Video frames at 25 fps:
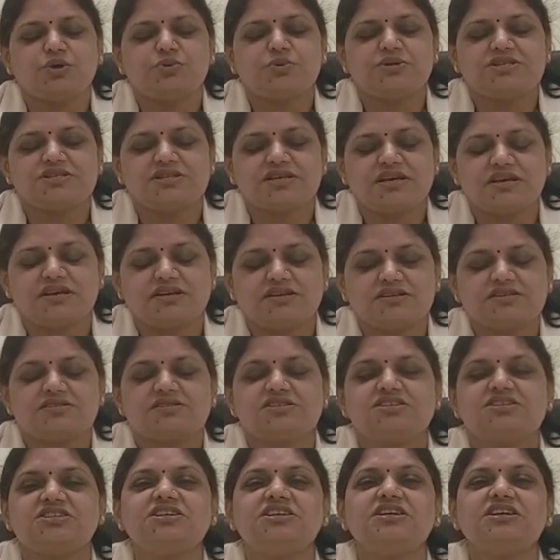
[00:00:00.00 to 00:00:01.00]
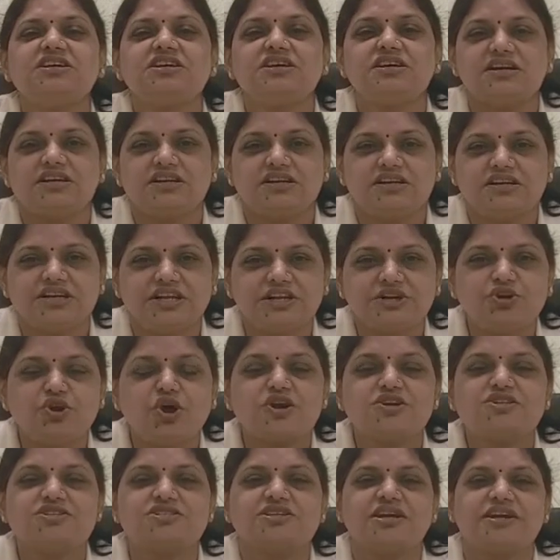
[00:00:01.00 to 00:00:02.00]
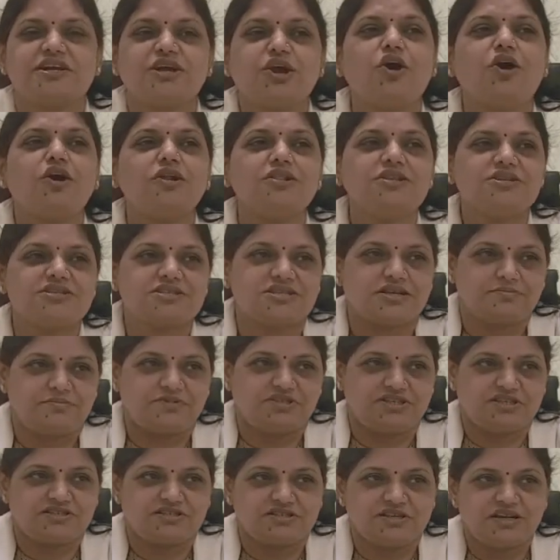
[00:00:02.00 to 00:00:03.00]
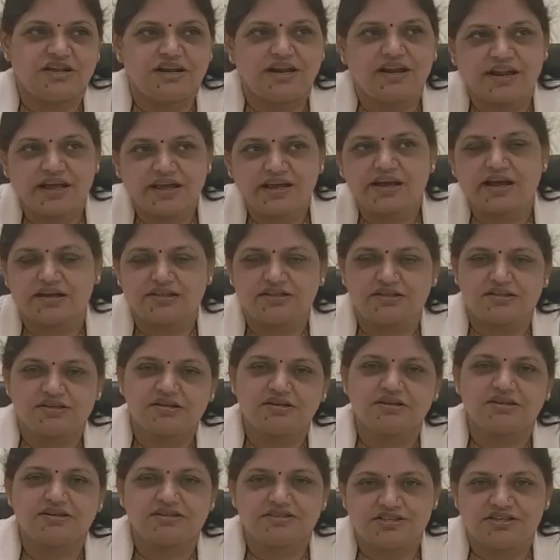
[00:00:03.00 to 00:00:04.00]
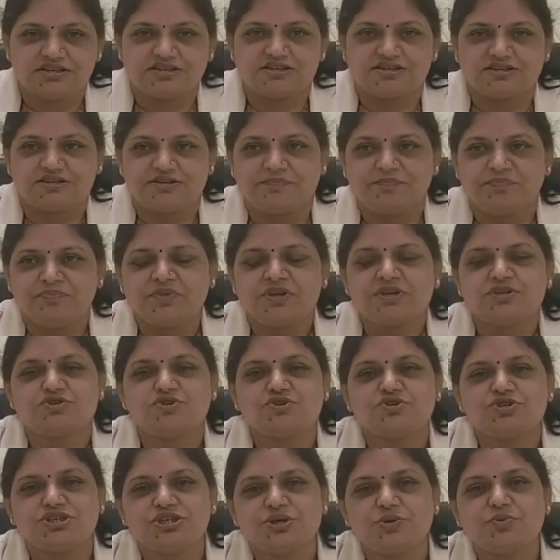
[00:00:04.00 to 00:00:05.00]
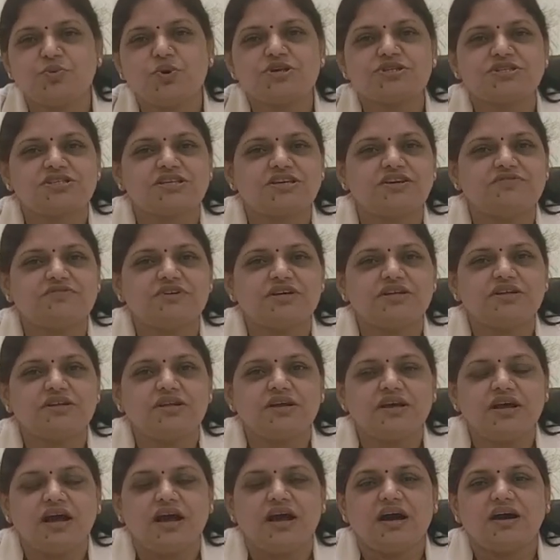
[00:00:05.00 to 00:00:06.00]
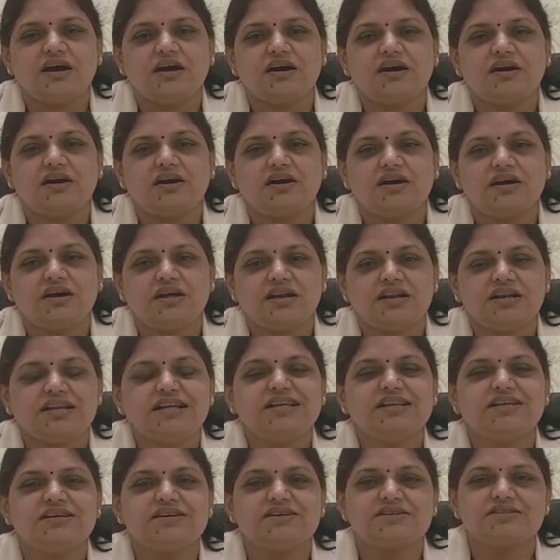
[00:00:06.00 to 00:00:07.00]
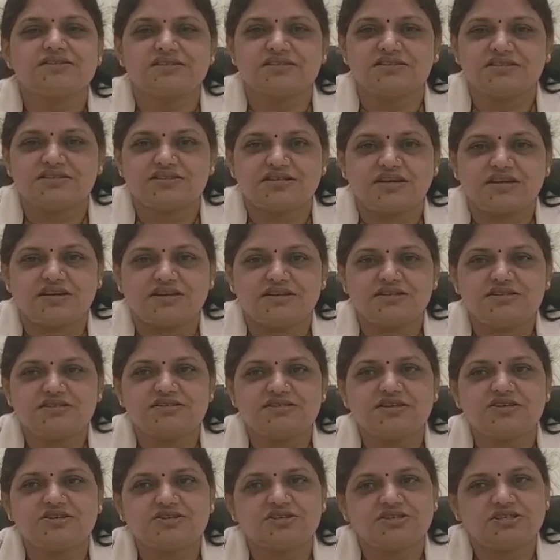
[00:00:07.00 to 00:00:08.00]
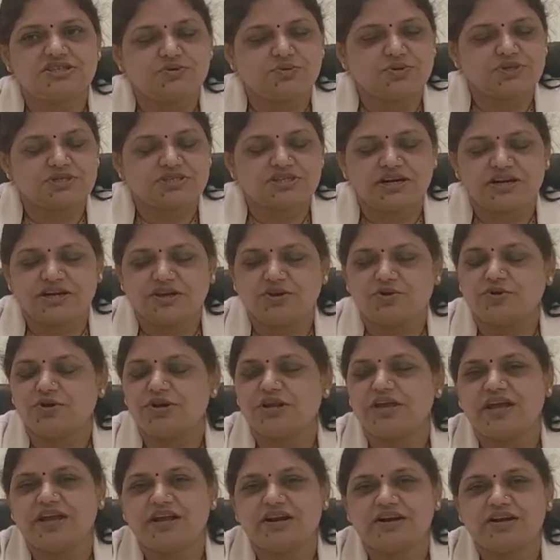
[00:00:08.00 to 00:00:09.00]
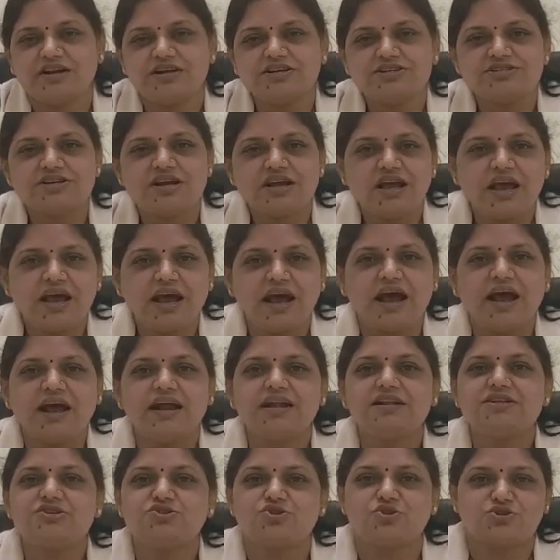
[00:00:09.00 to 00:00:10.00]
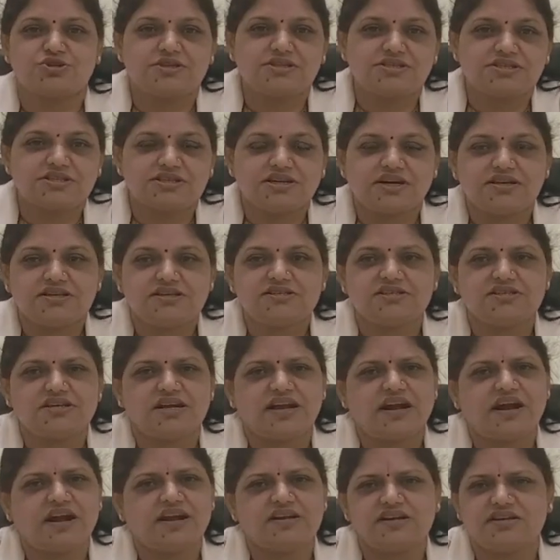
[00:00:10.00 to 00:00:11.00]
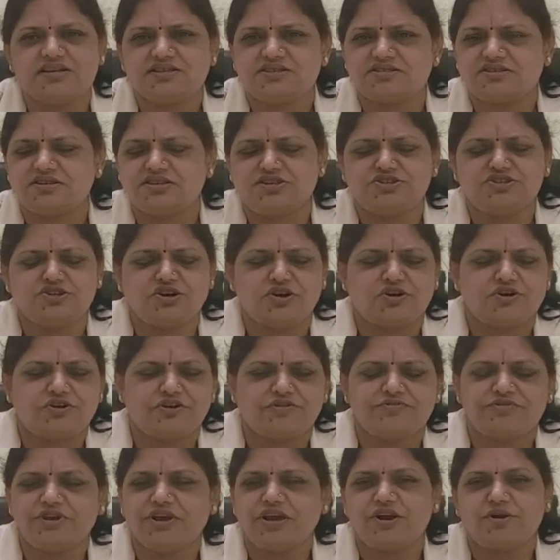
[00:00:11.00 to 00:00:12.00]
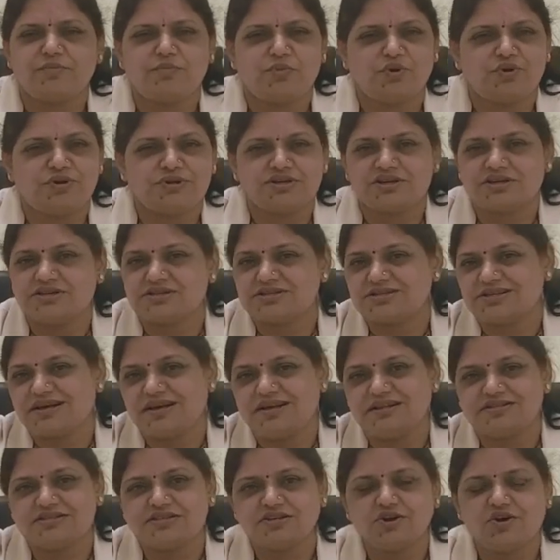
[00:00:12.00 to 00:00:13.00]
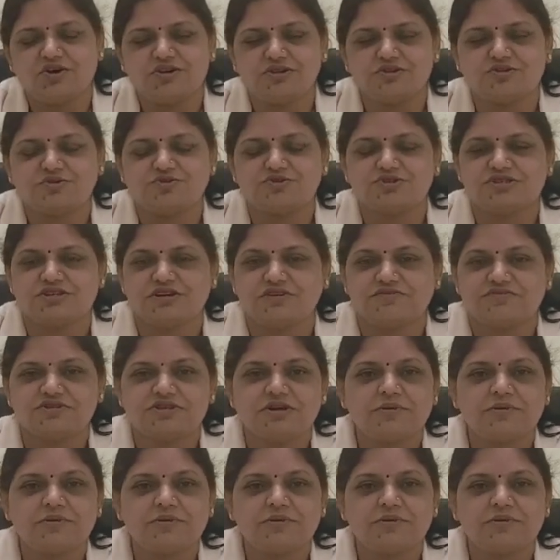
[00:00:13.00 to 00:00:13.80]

she need not study all the subjects like other children. So she was given lenience in studies. She was studying only English and social studies. She had history, geography and political science and all those stuff.